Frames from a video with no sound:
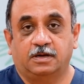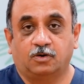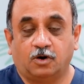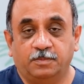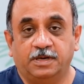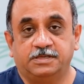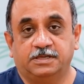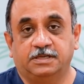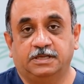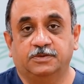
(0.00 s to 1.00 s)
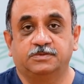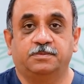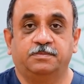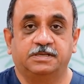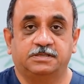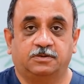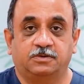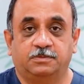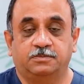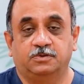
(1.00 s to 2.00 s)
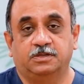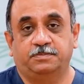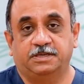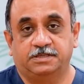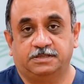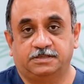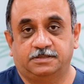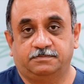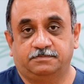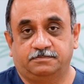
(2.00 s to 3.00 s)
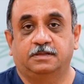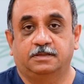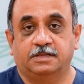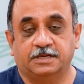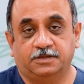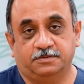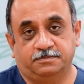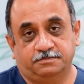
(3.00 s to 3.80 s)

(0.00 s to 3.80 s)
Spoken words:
combination gives the best outcome to the patients. Thank you.